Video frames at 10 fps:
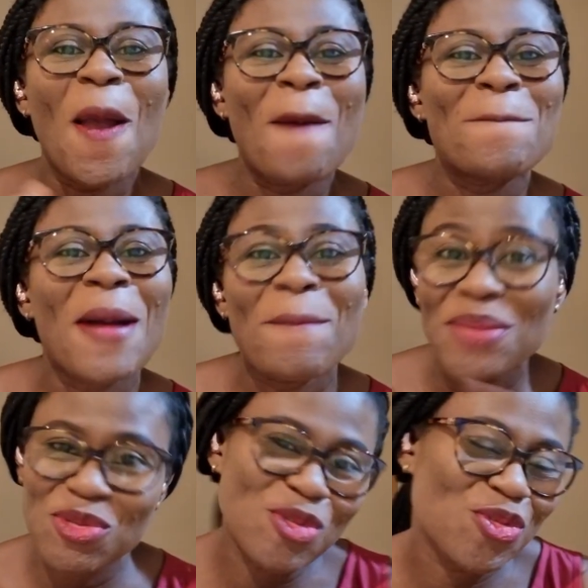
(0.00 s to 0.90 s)
my
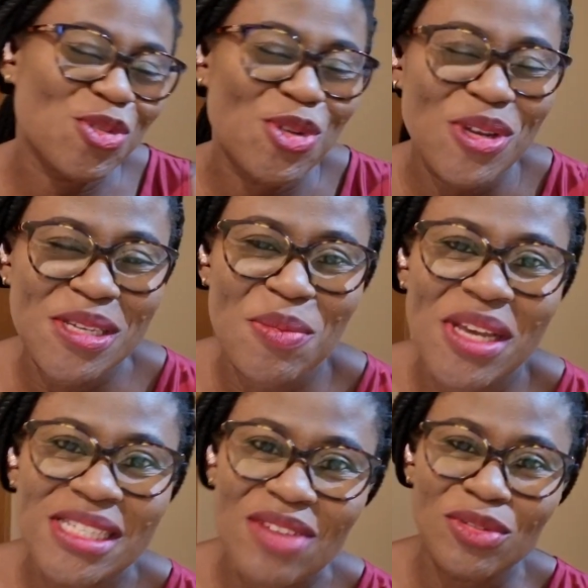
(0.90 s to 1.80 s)
beautiful daughter by
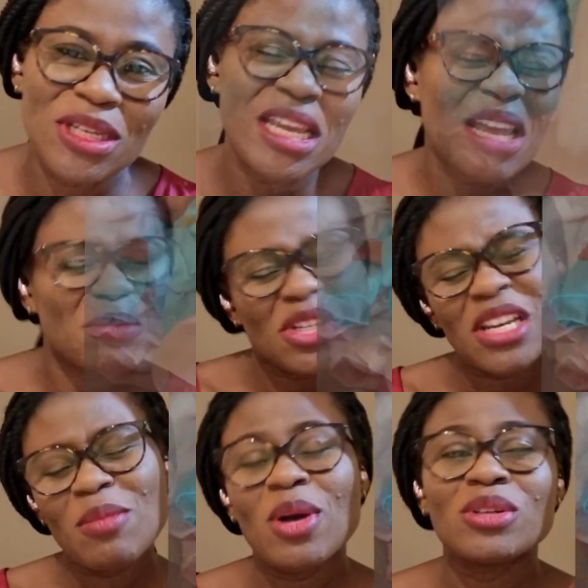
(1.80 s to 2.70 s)
7 a.m. She
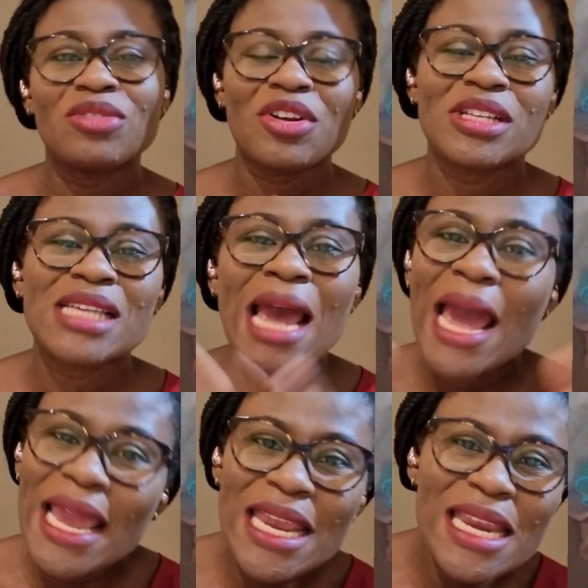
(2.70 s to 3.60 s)
came out a very
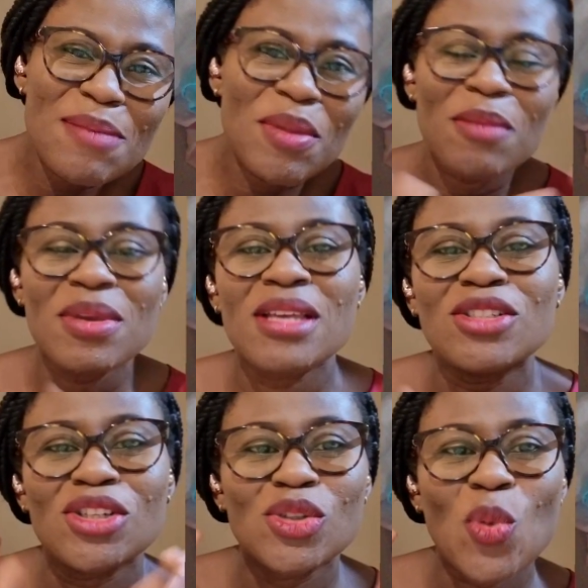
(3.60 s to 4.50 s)
tiny baby,
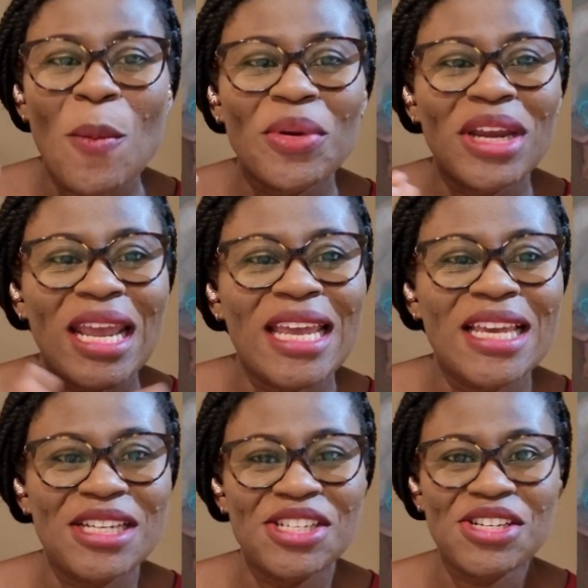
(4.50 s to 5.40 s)
just 1.9
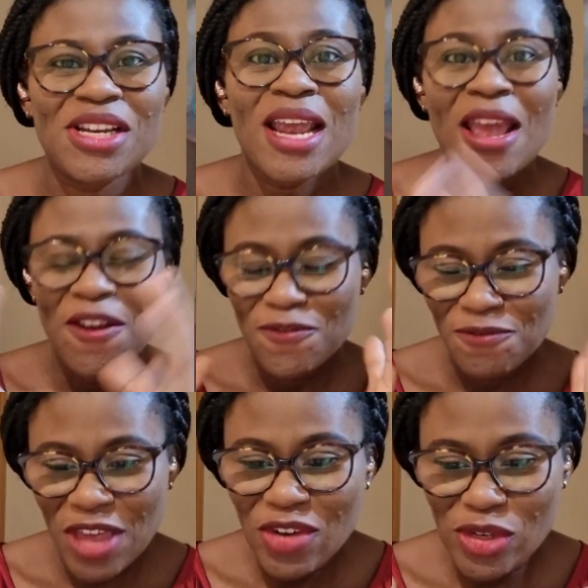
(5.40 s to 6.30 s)
kg,
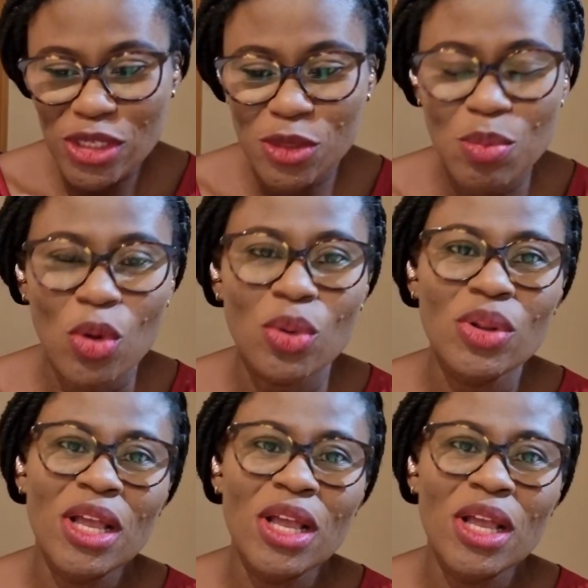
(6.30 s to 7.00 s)
very small,